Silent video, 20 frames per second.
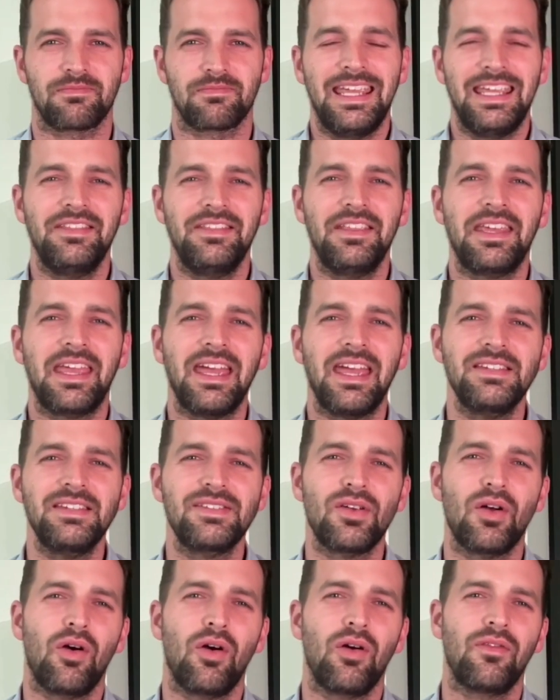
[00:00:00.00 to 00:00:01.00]
In the case
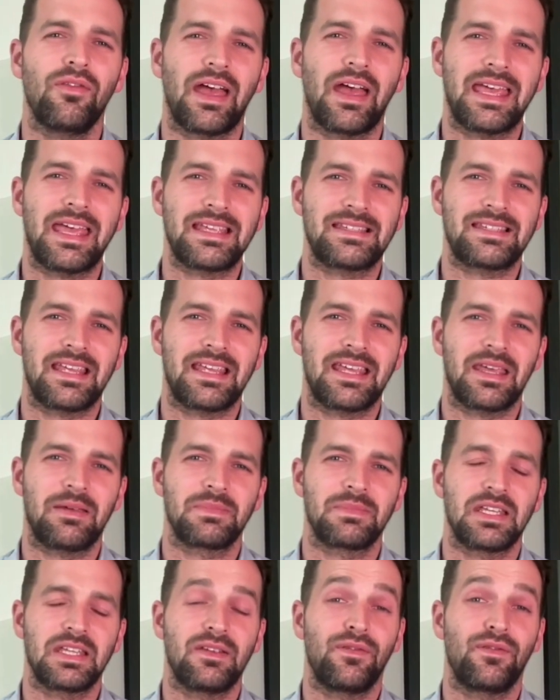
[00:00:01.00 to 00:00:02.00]
of
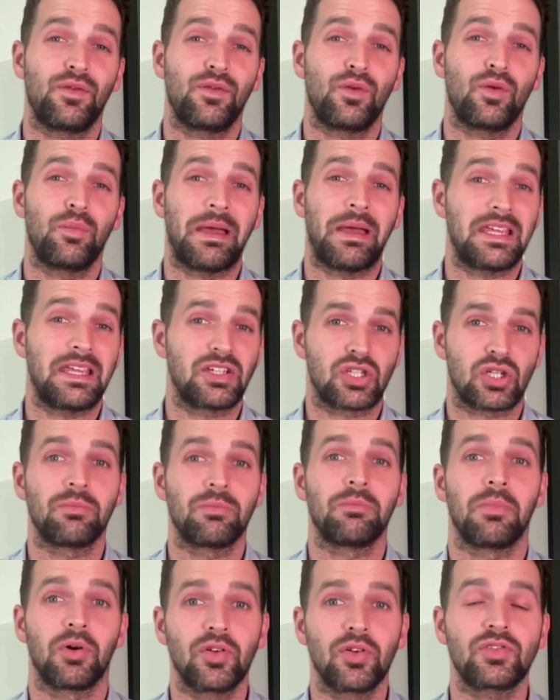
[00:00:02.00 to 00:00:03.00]
SAMD for
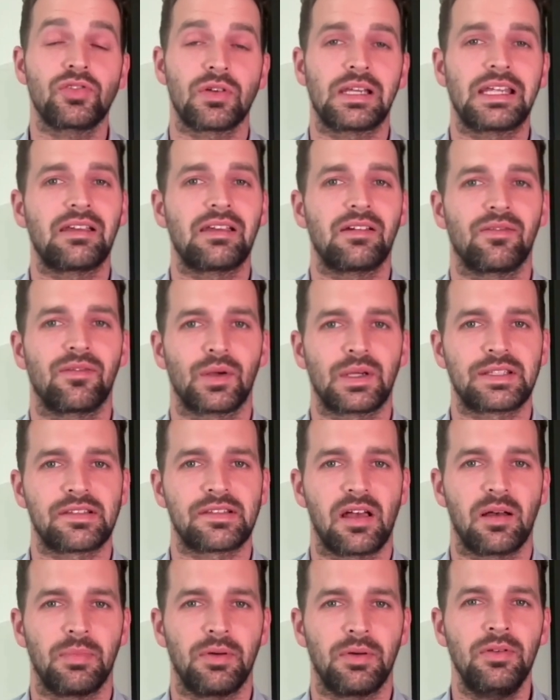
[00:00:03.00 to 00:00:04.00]
patient monitoring, for
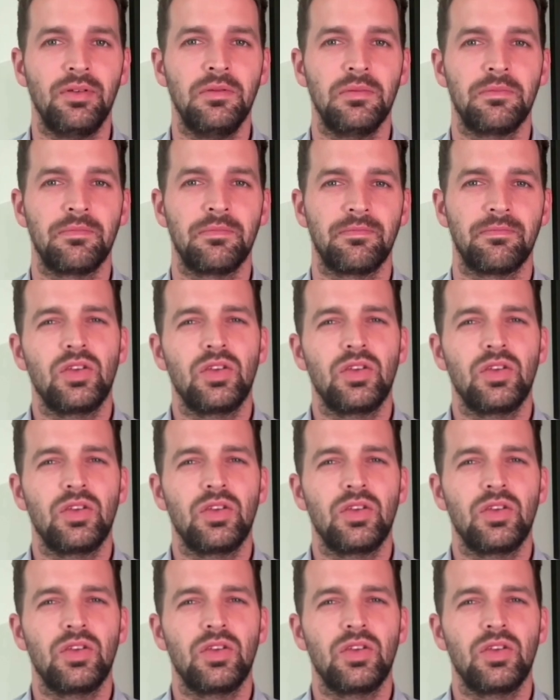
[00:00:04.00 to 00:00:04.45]
example,